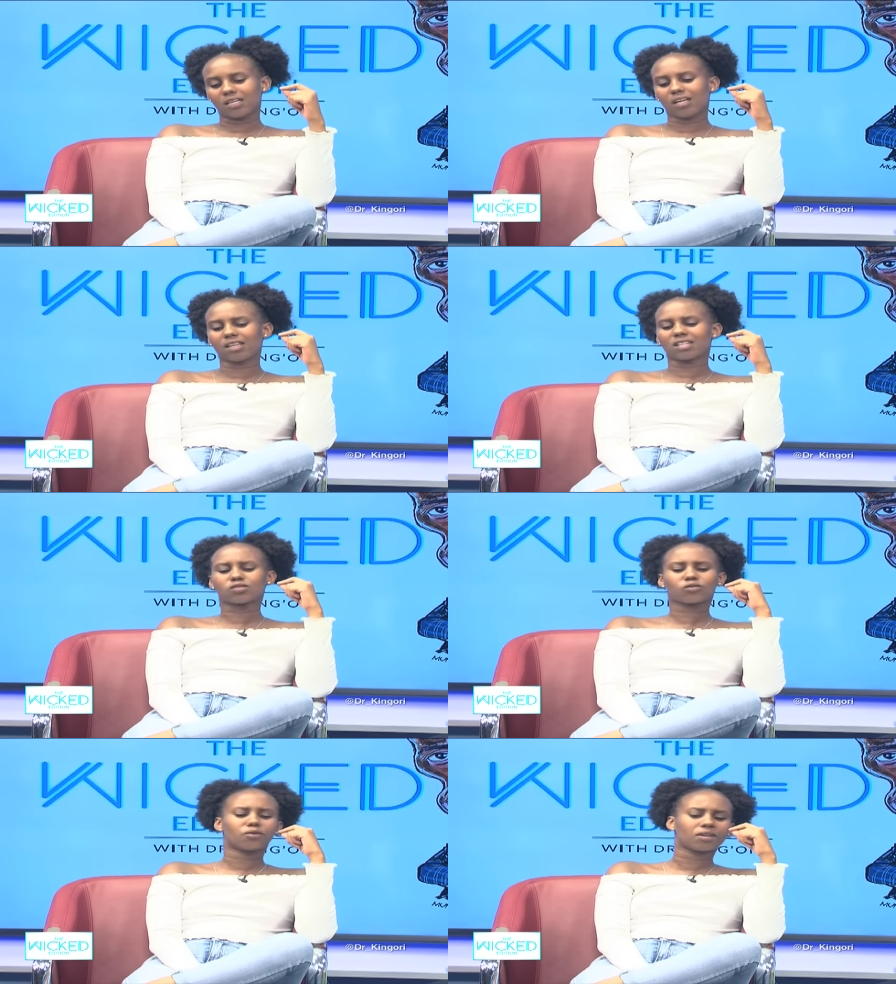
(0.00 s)
Either it's
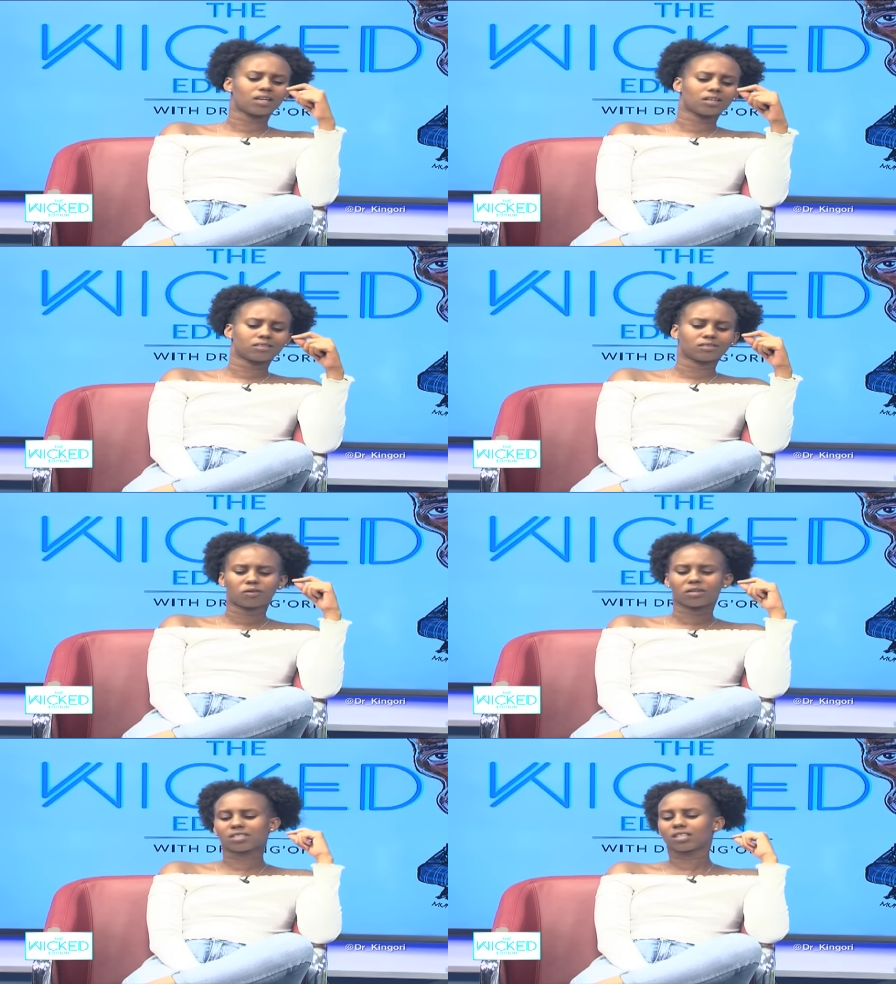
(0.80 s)
cooking,
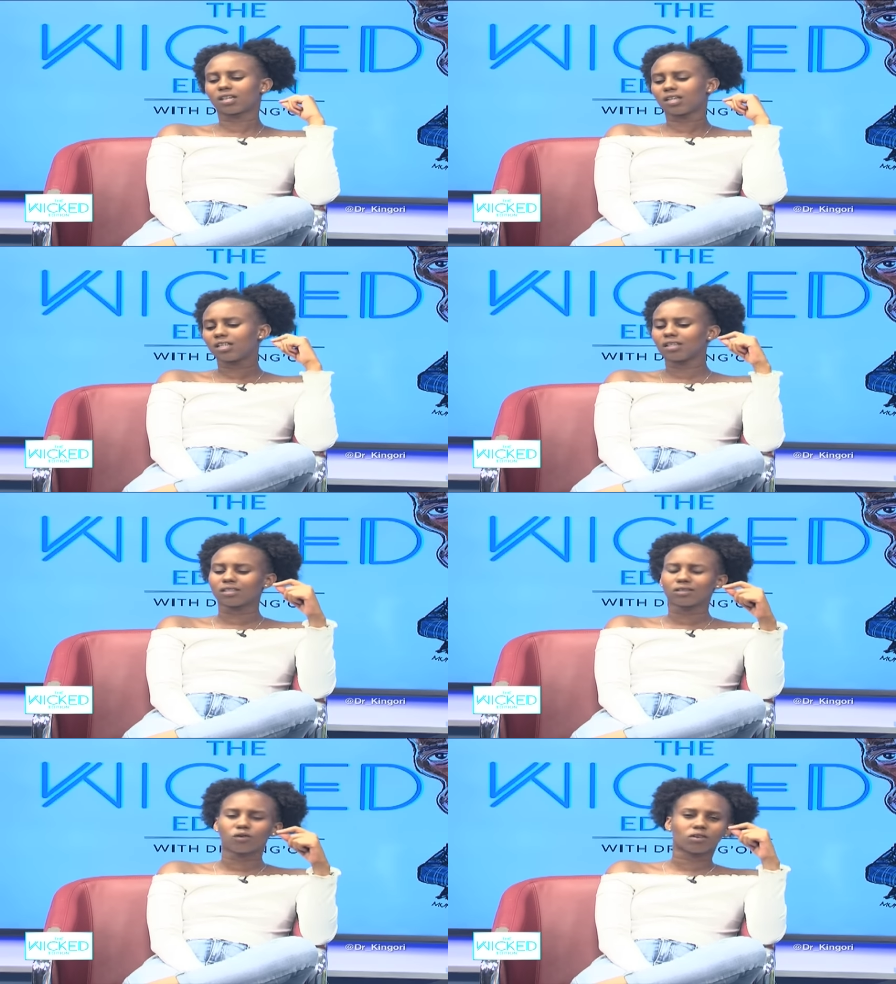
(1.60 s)
or it's
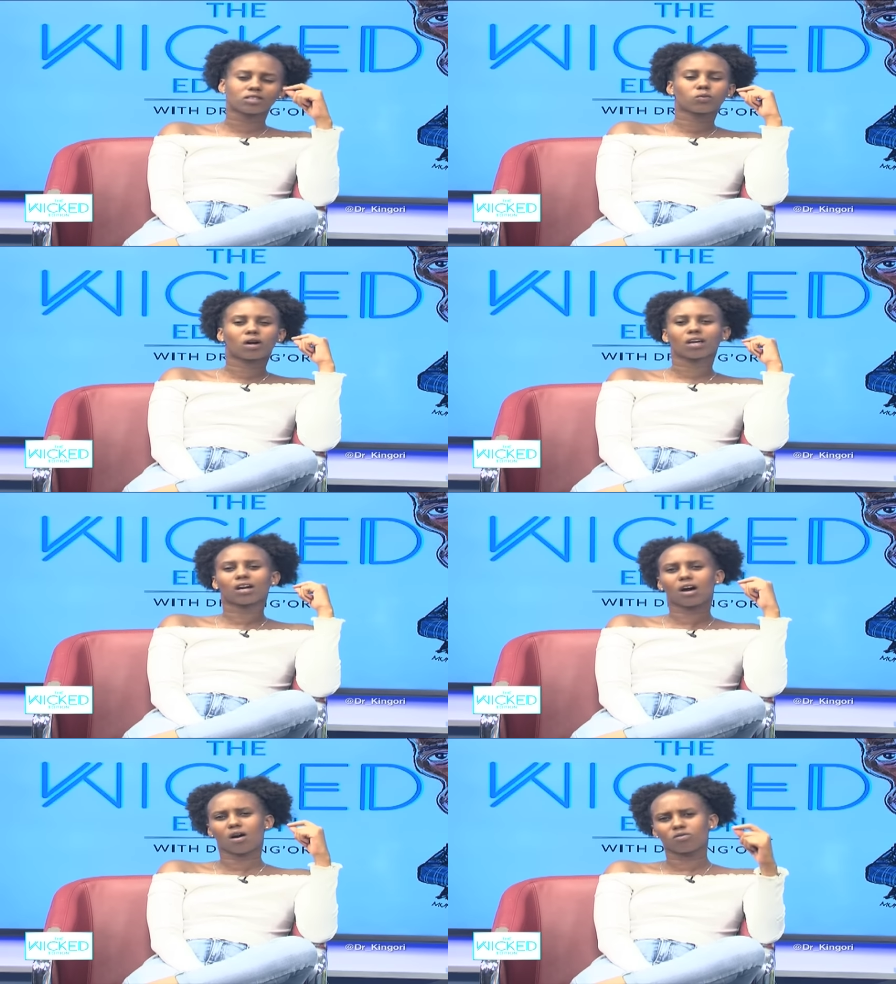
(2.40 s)
cleaning, or it's working
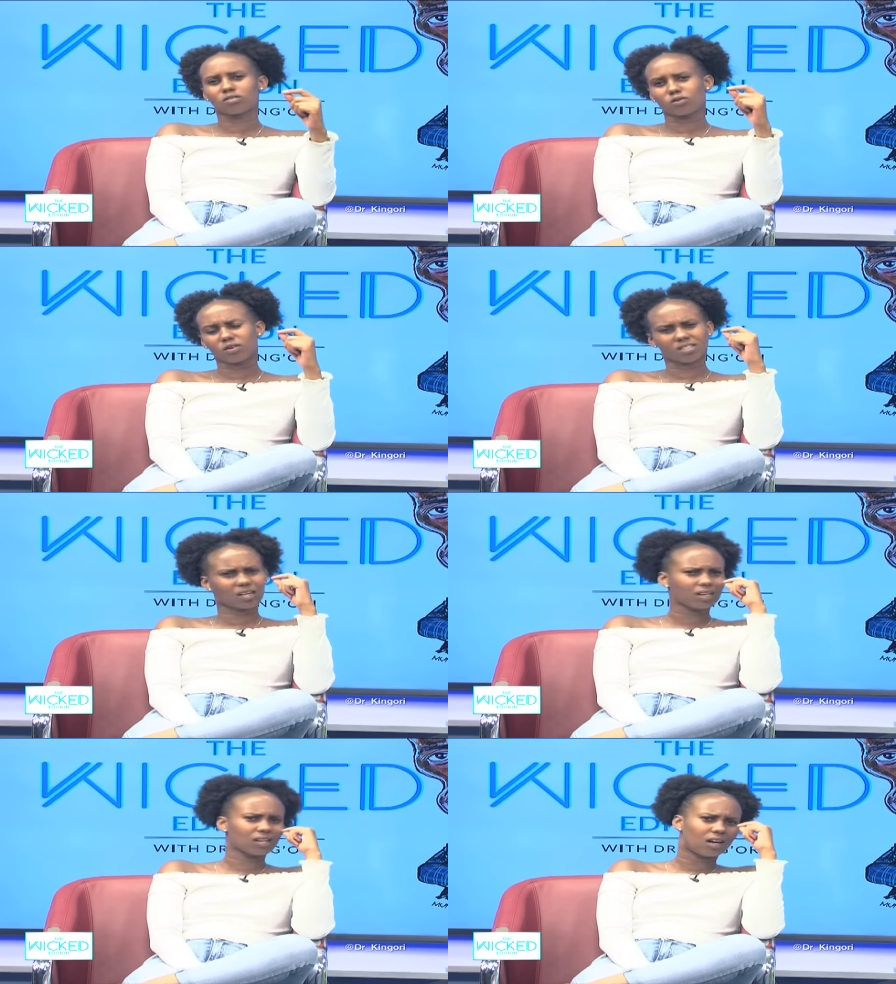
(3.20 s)
out, or it's
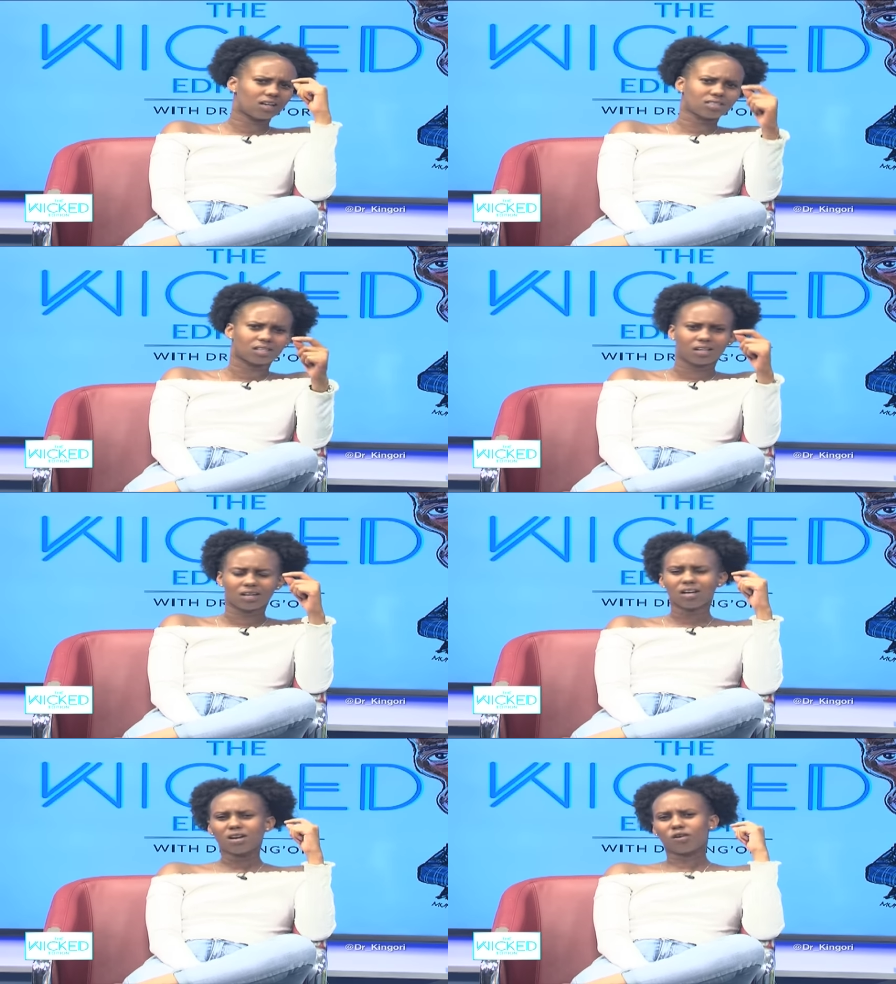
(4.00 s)
agriculture,
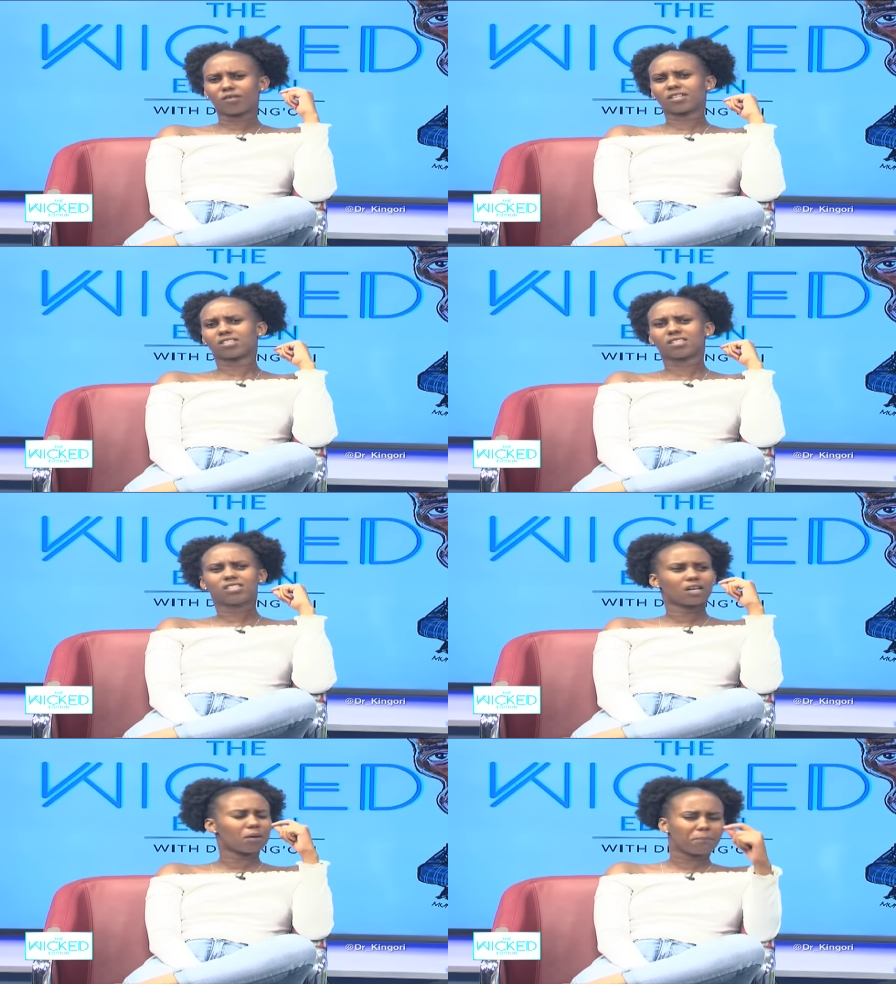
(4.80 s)
or it's
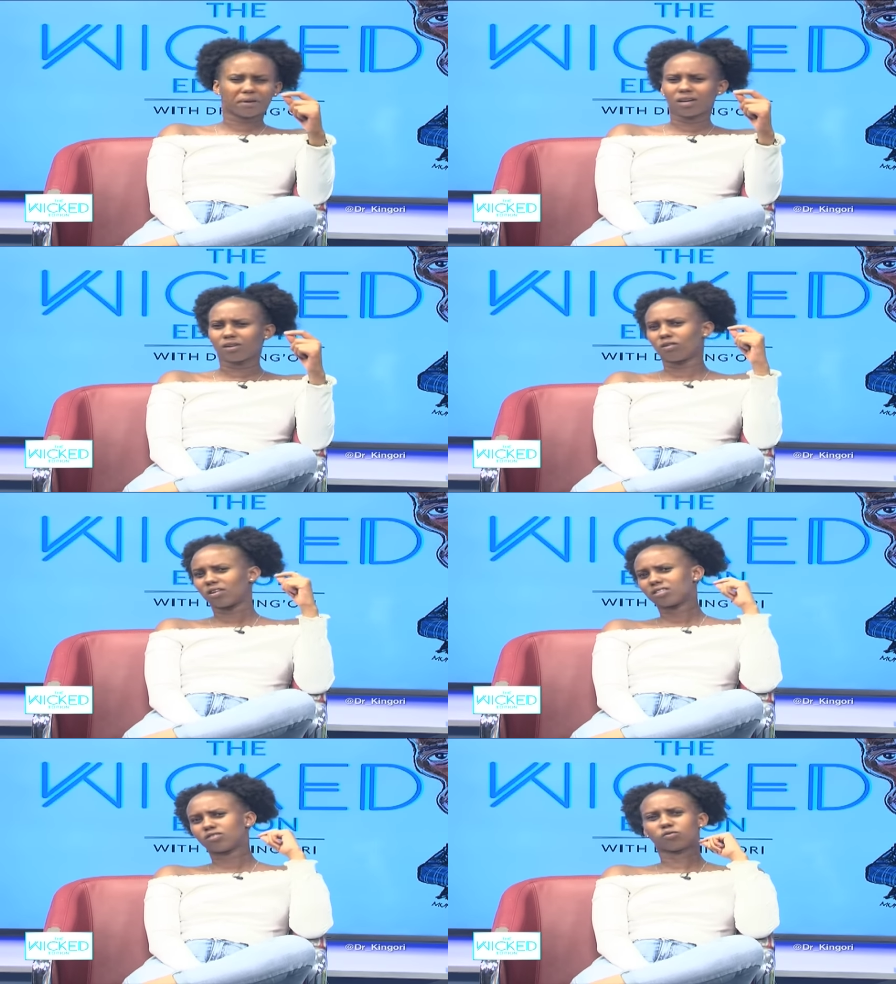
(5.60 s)
jumping, or
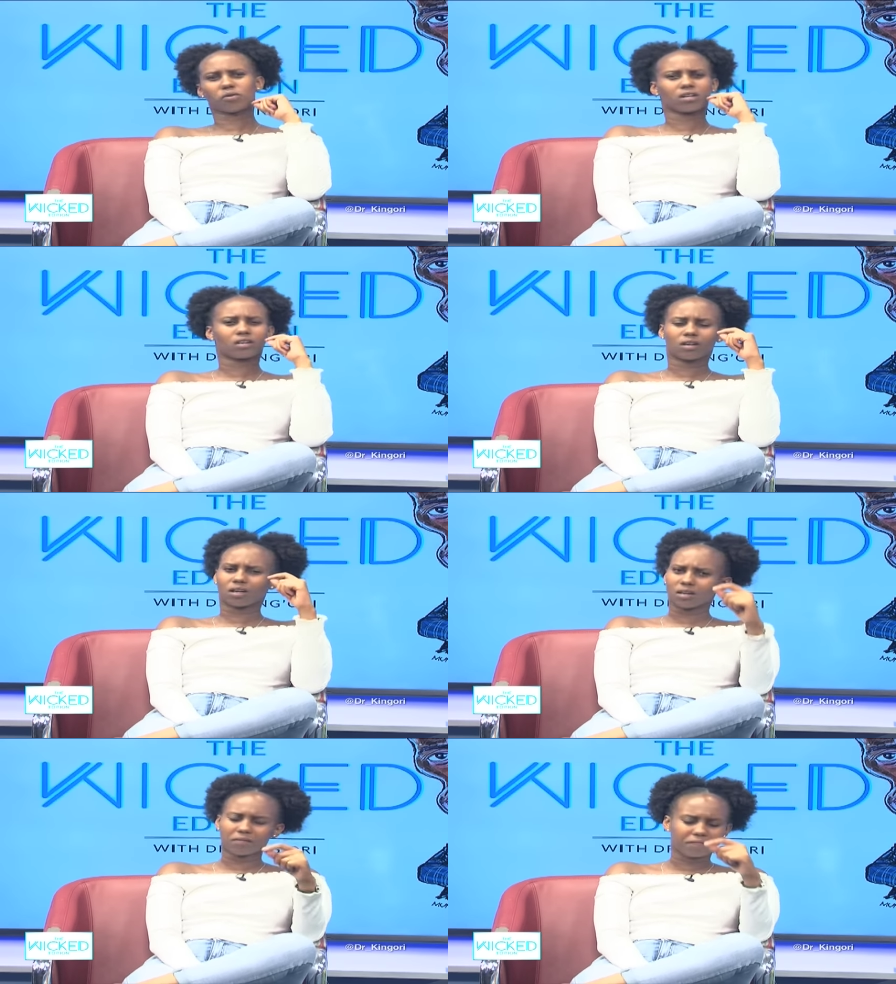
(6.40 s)
it's doing
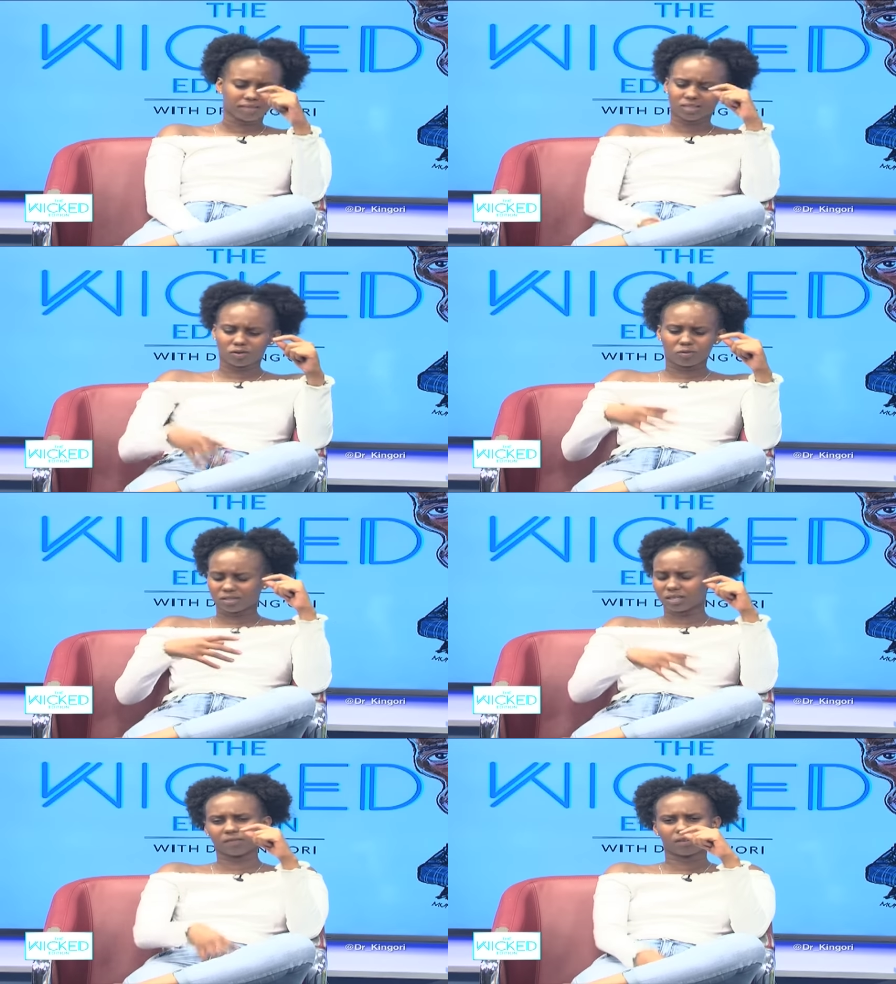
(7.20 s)
physical,
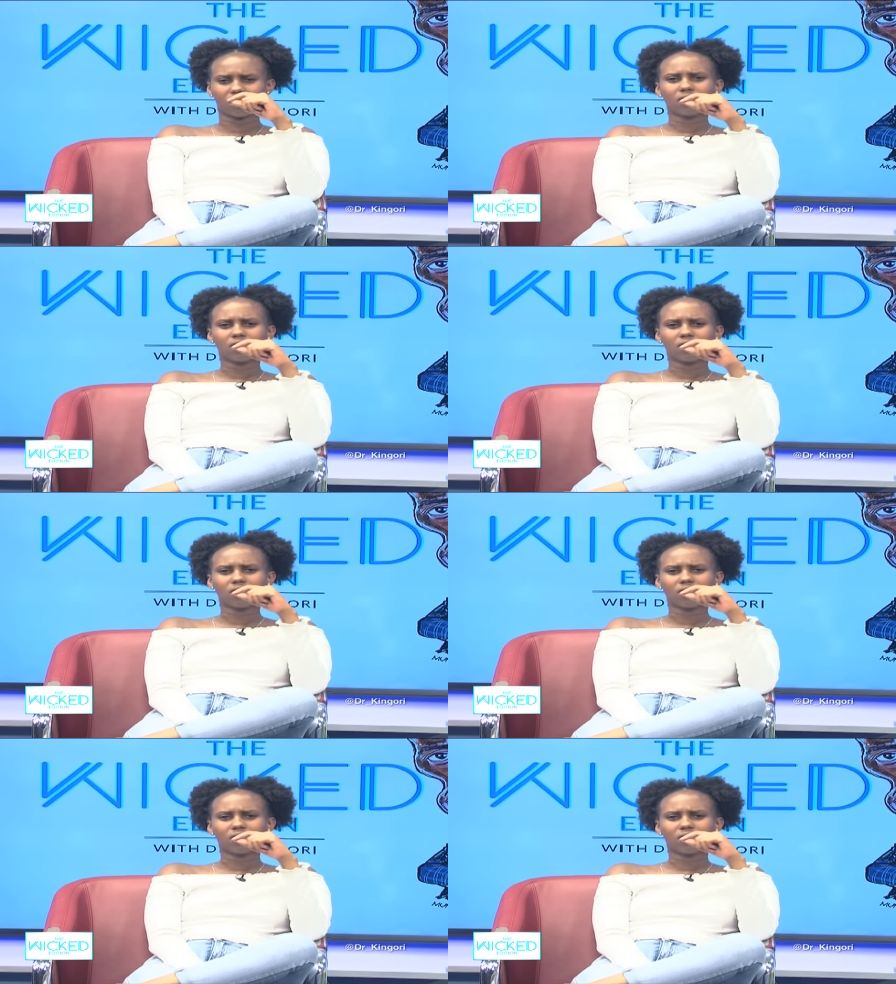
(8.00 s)
whatever.